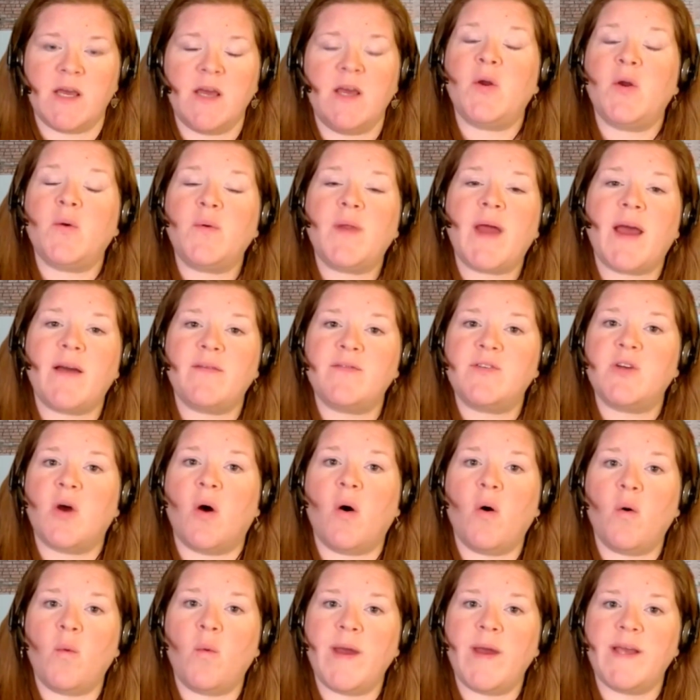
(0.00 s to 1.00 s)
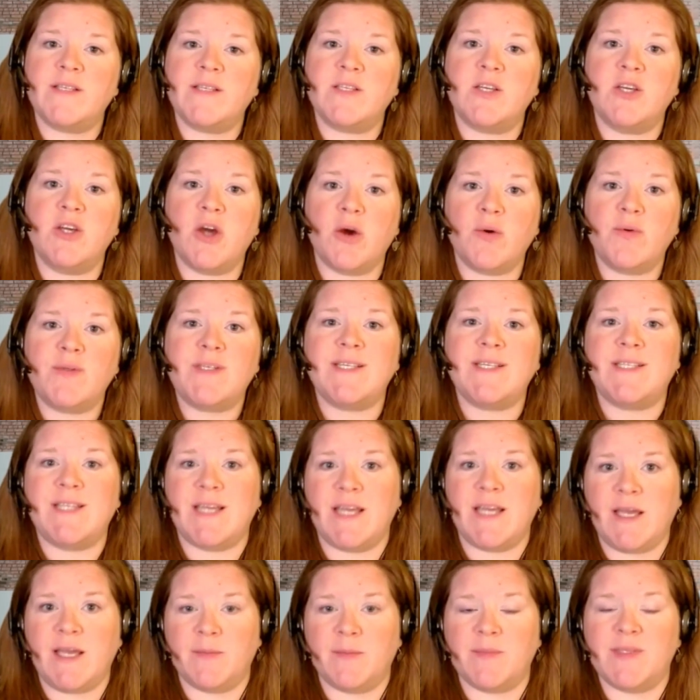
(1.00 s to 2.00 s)
You don't have to always go to
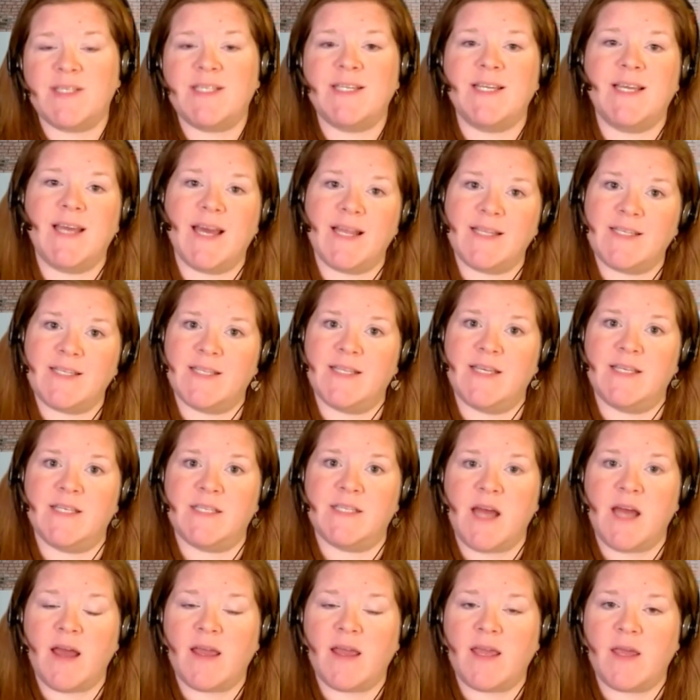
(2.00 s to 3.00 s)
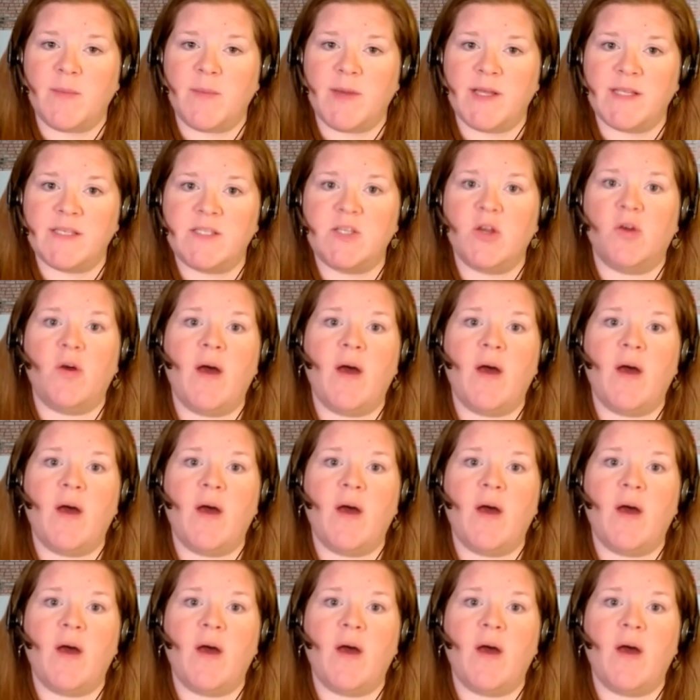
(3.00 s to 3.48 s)
Teams to get to these documents.